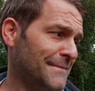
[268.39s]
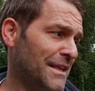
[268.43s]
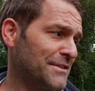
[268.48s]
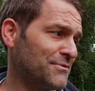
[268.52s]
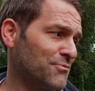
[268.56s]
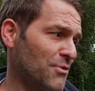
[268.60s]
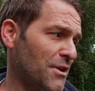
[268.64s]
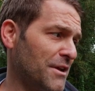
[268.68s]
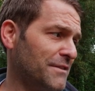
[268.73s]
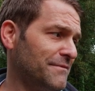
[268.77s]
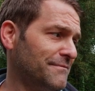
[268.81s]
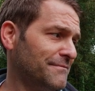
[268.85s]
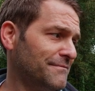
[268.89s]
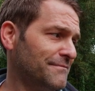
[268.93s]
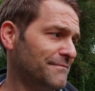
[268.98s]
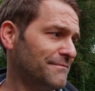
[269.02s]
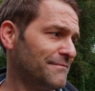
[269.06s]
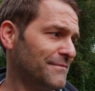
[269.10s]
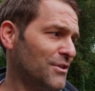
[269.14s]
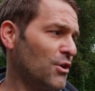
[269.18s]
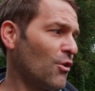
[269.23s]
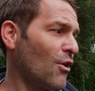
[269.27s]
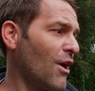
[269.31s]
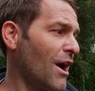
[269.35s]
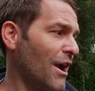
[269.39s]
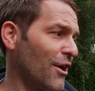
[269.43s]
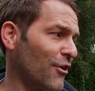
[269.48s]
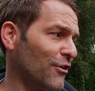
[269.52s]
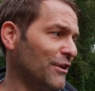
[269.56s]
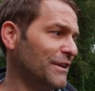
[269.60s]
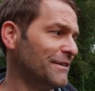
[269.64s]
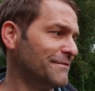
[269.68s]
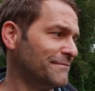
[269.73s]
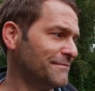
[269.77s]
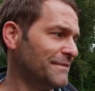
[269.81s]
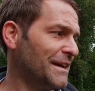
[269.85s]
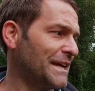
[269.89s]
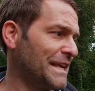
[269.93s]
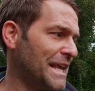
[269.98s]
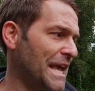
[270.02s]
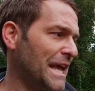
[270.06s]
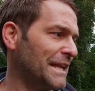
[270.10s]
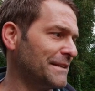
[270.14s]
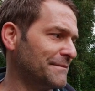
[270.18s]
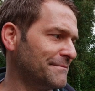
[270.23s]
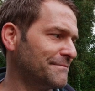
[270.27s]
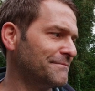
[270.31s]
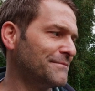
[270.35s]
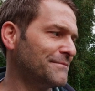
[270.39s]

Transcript: That's right, you're hired again.